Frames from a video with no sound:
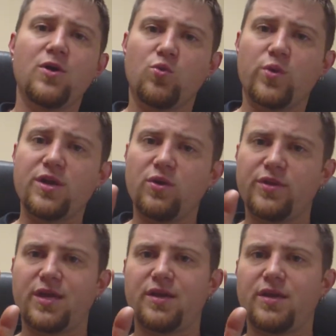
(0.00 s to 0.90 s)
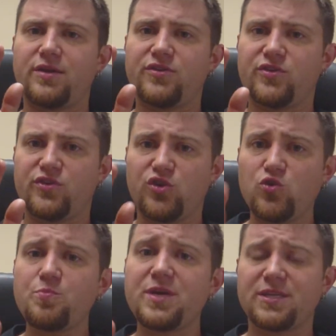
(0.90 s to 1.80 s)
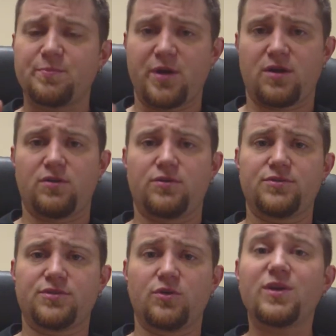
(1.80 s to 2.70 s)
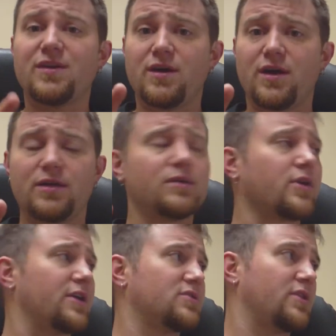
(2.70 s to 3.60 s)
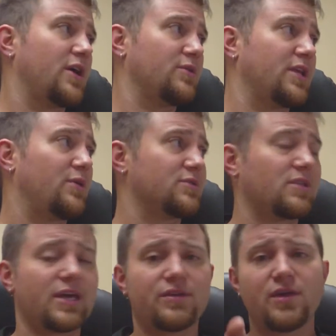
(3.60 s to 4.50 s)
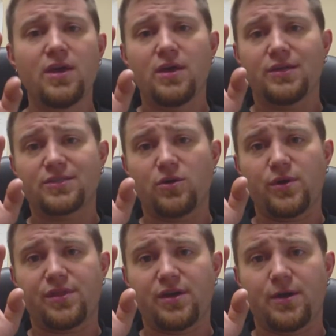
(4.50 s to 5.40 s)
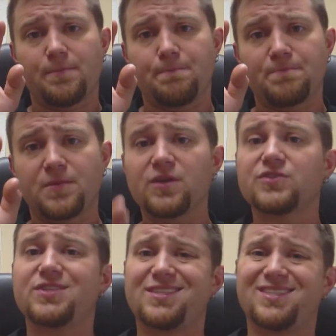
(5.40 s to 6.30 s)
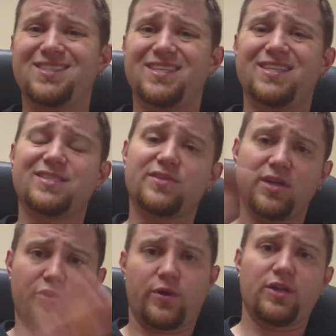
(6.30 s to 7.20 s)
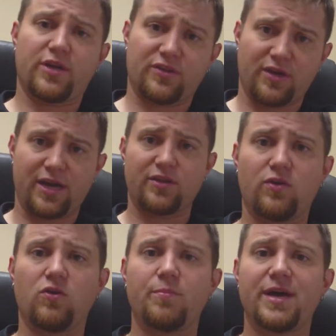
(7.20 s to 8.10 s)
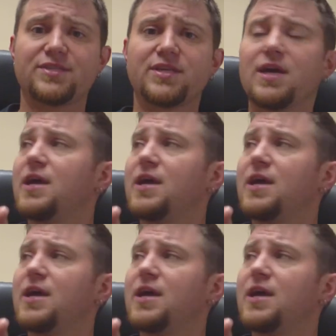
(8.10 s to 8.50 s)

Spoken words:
We know that two-piece barrels. So so that was length. Let's go with consistency. This is another way to look at the kind whole mess.